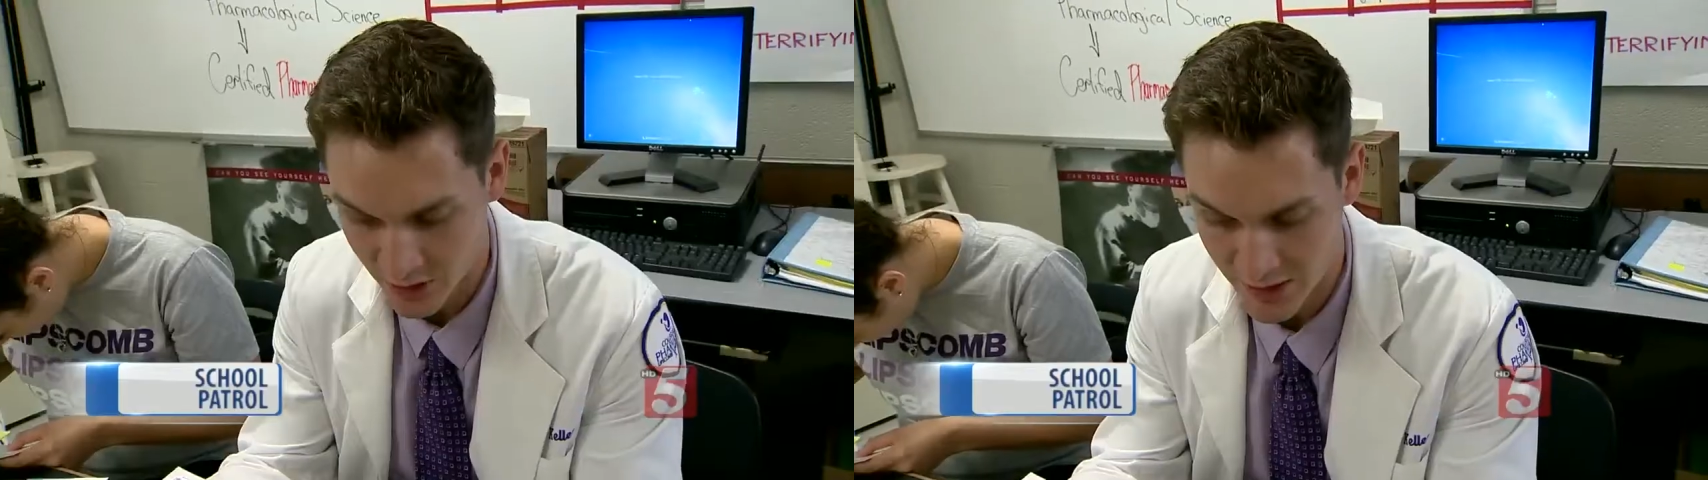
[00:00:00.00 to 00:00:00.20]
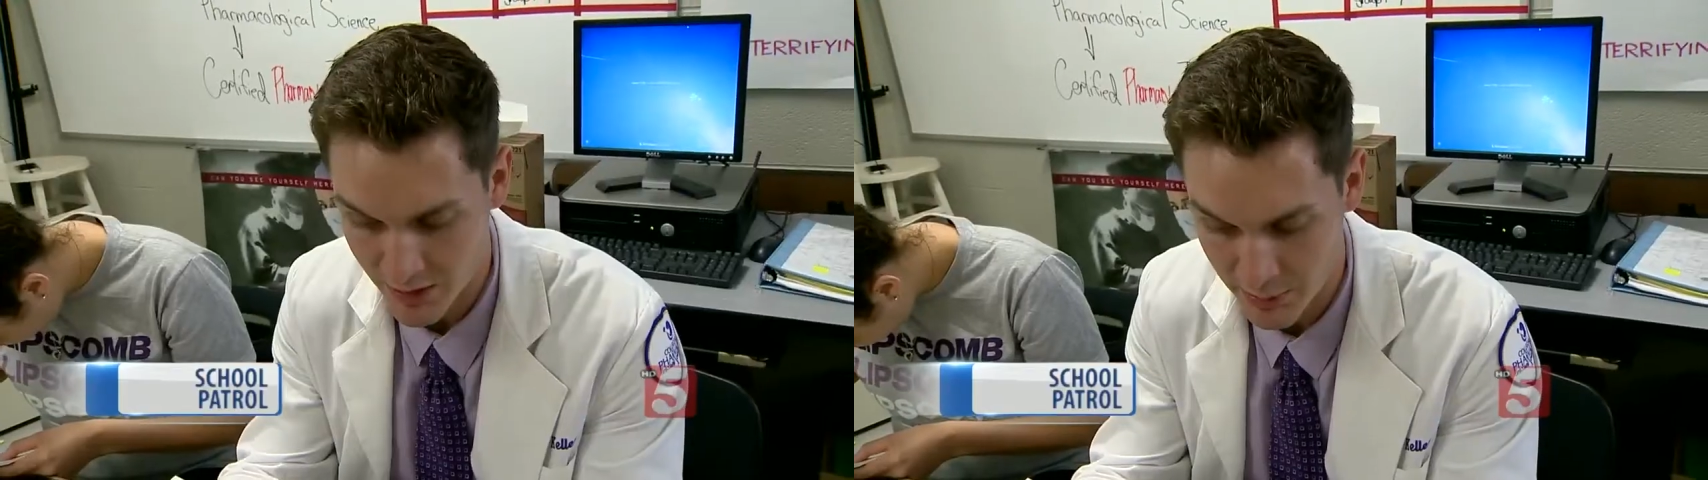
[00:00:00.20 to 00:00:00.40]
going to
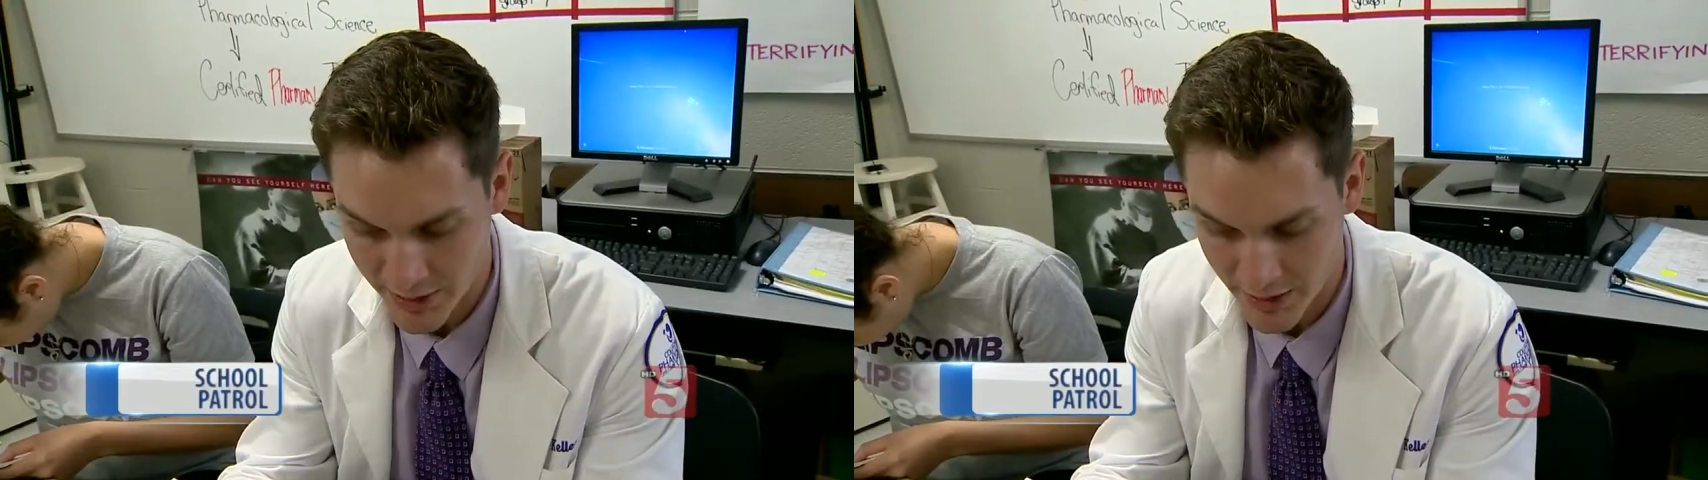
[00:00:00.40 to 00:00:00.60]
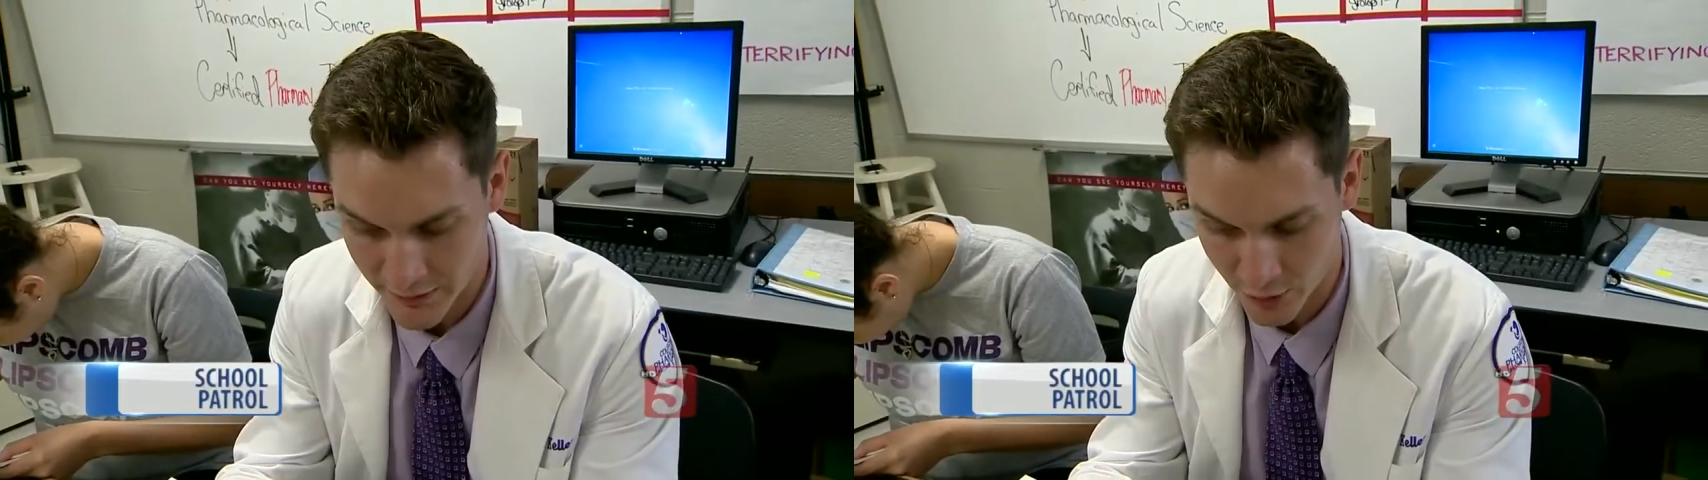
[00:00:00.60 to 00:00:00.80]
need the
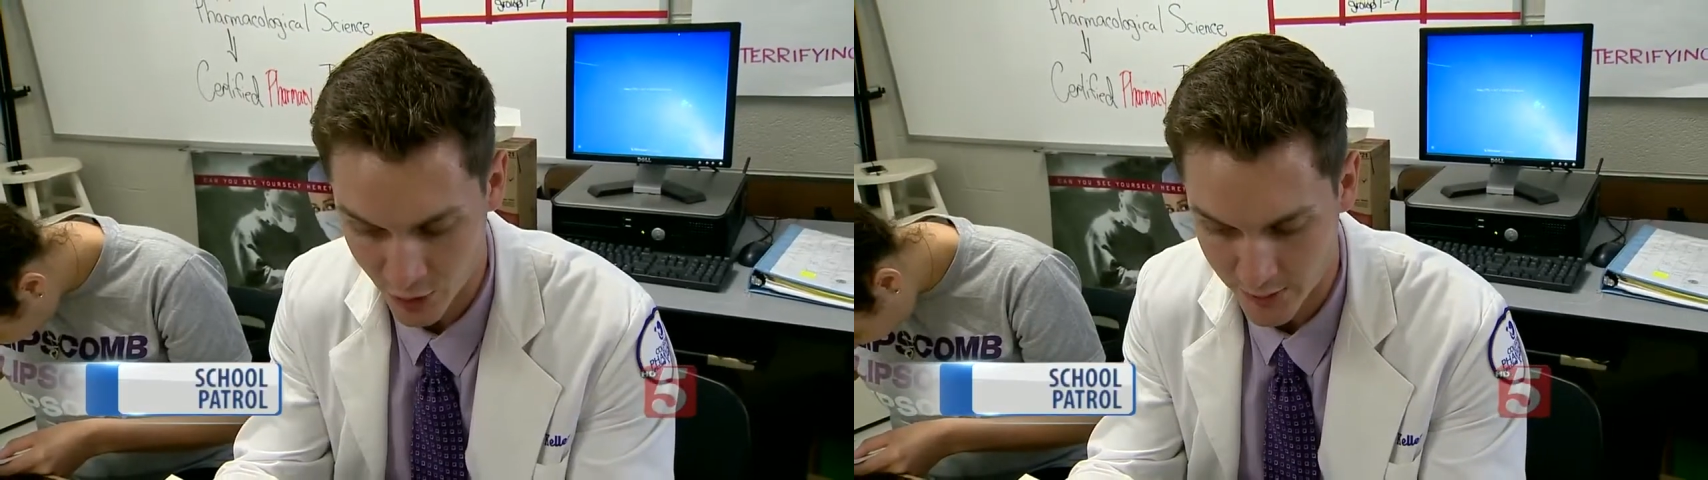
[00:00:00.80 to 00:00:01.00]
BIN, the group,